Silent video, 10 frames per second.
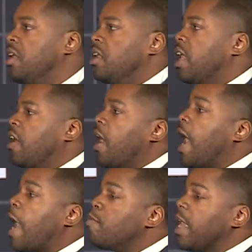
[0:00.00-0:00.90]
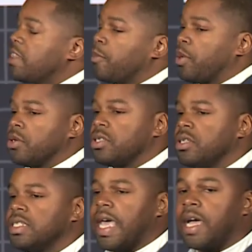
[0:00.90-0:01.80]
Now, I'm not the person
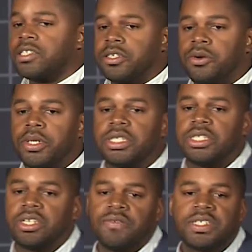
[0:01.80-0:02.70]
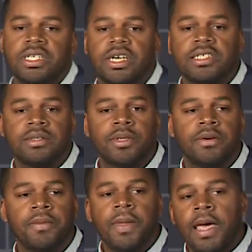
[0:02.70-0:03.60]
that's actually going to service the customer.
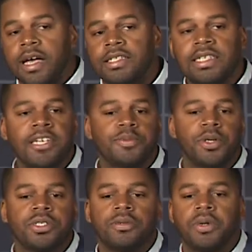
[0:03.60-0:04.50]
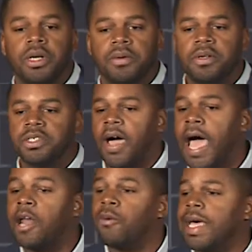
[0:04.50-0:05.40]
A salesperson will. So
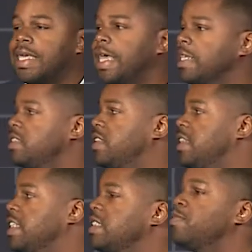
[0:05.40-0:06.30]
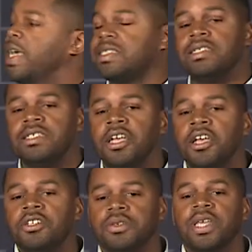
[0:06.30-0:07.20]
how do I get this message
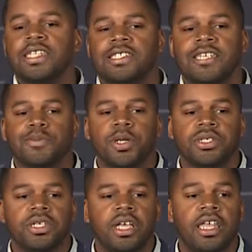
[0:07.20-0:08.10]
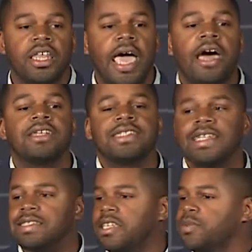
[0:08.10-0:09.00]
to that salesperson, and then how does
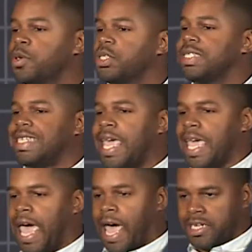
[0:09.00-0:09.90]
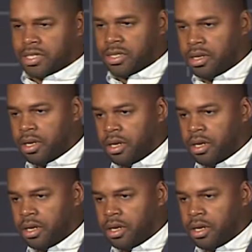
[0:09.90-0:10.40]
that salesperson take action